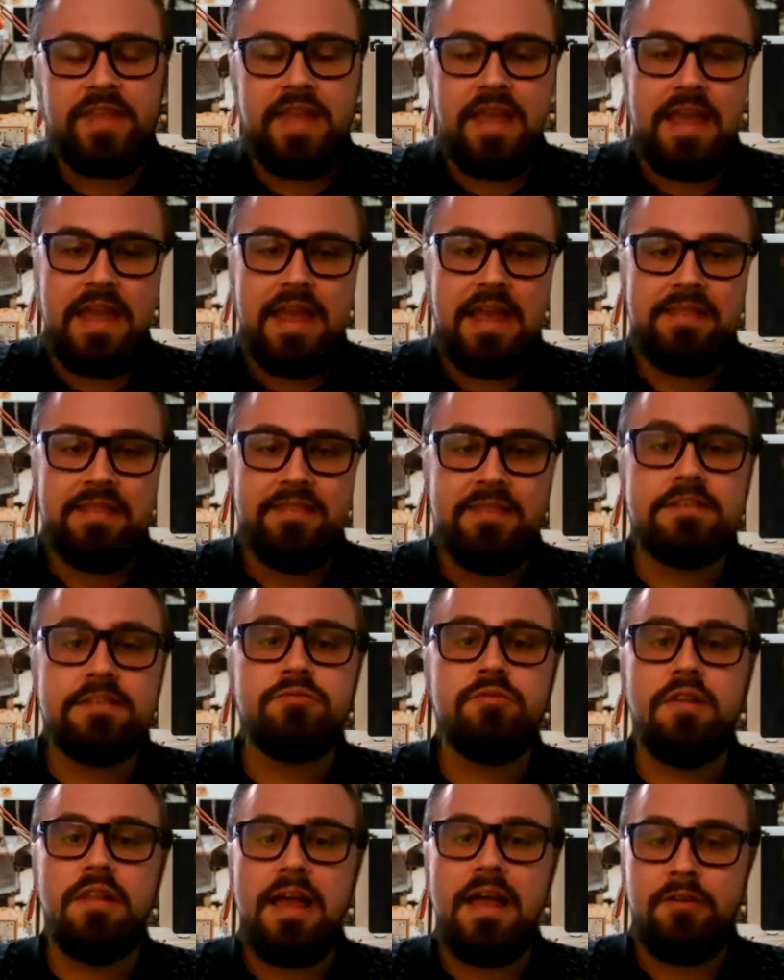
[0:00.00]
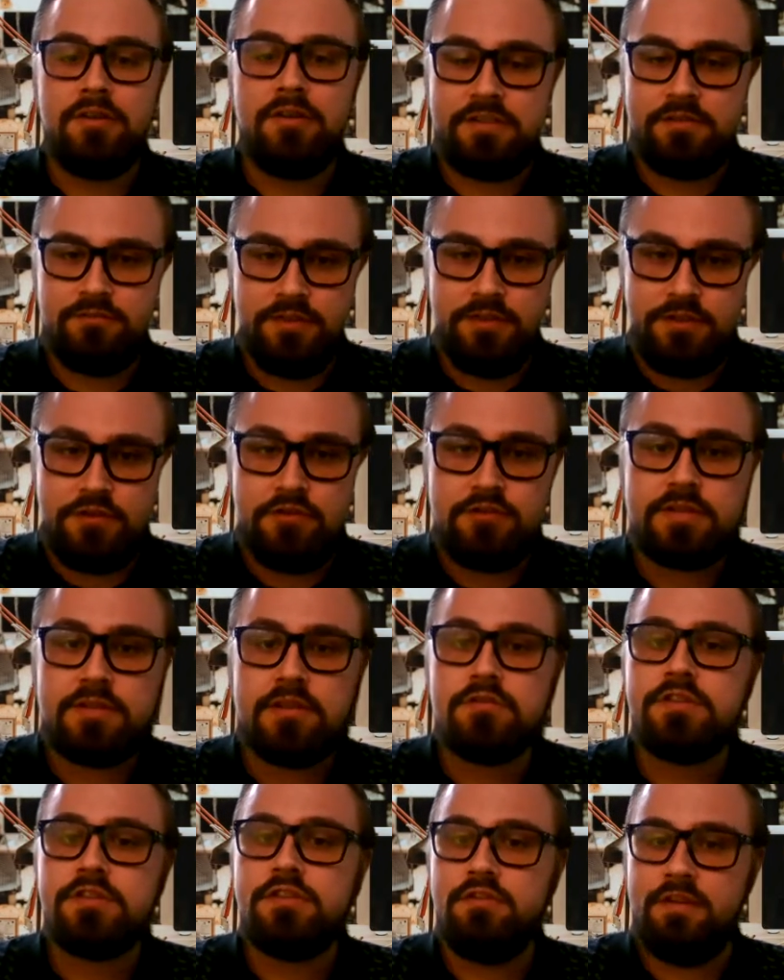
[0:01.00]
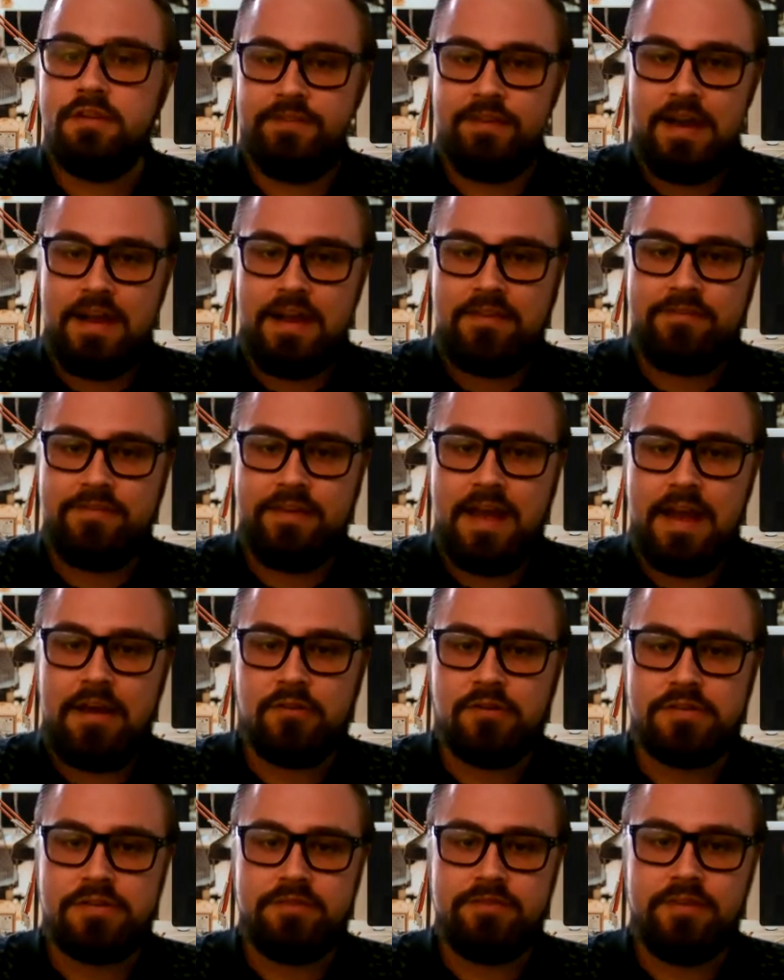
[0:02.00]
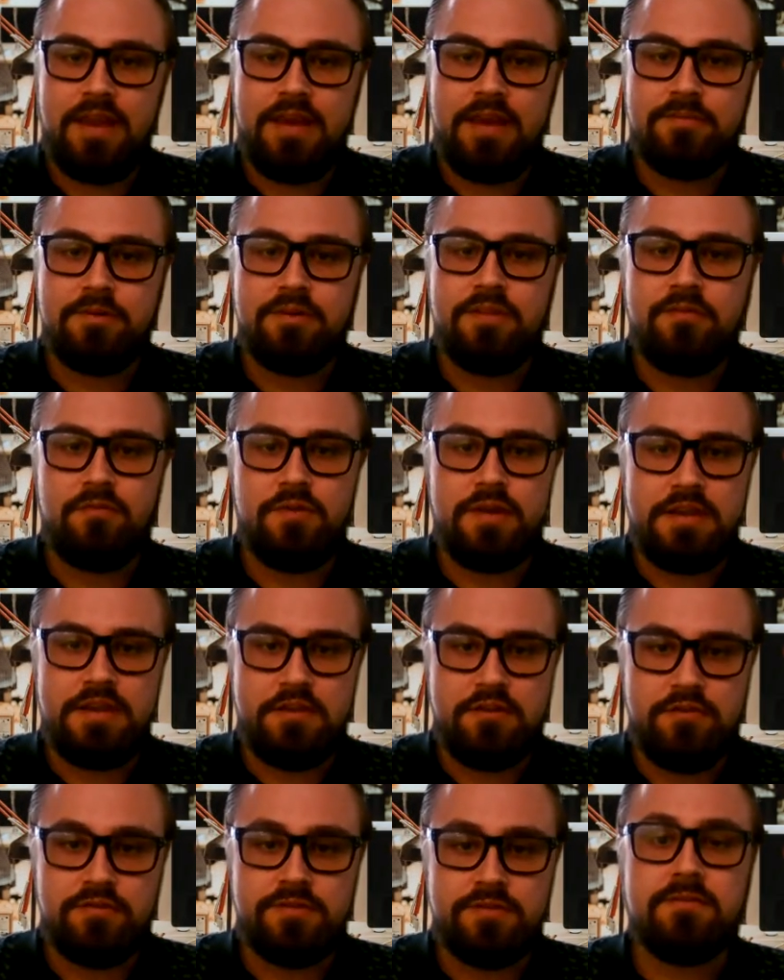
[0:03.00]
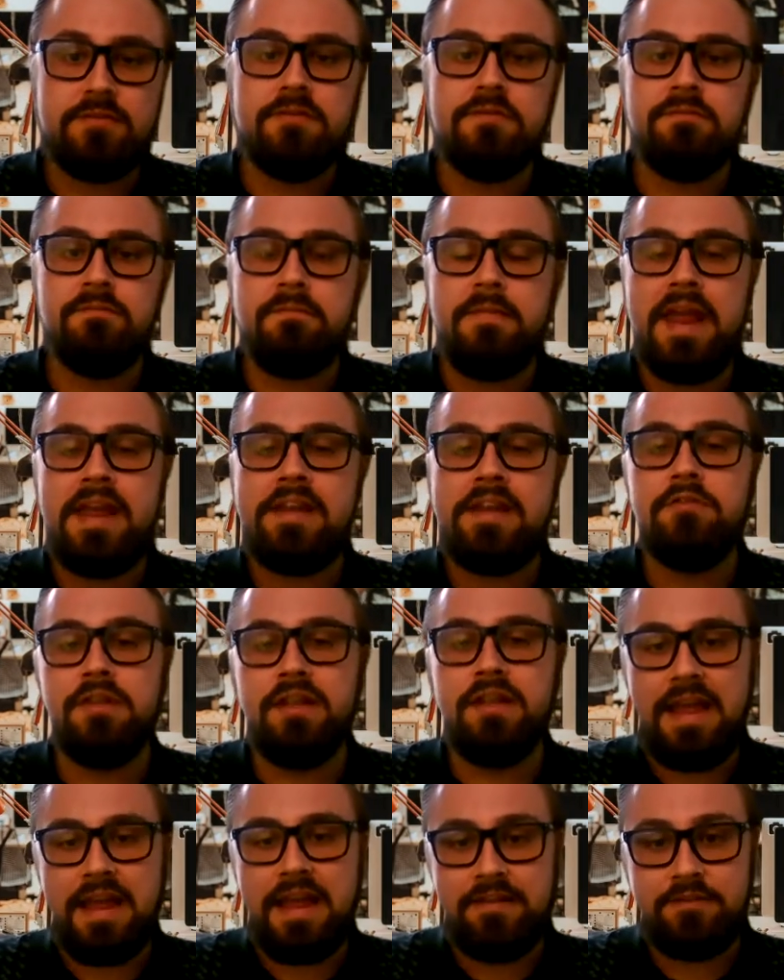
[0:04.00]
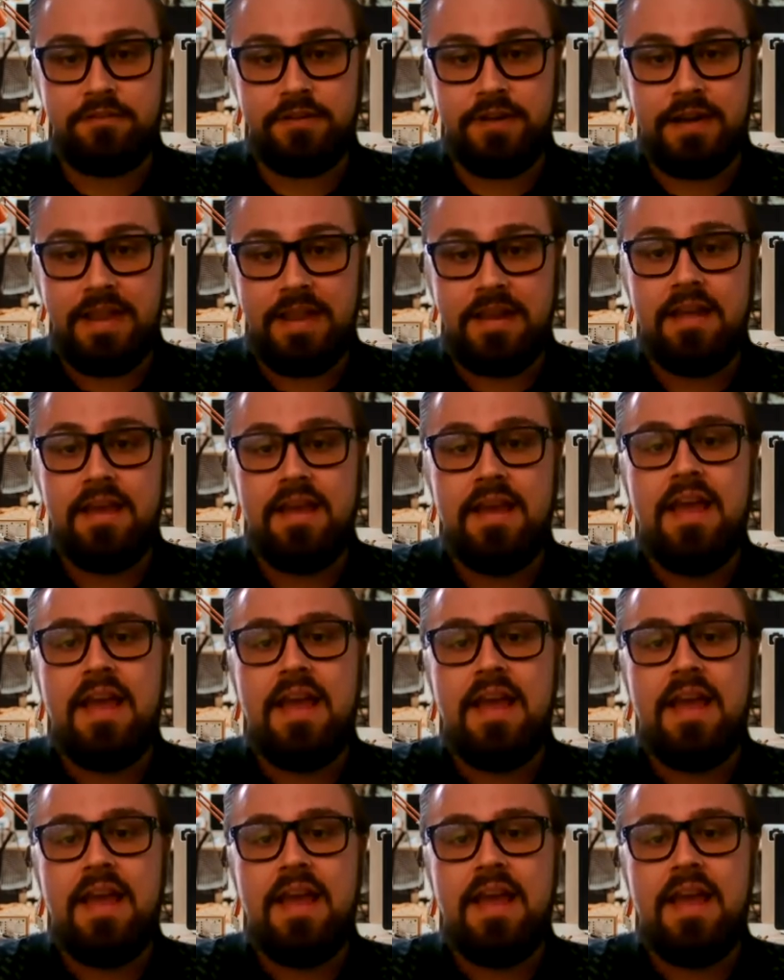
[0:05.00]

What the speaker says: And this will allow us to reduce those 2 to 5 hours of labor that we use manually entering it.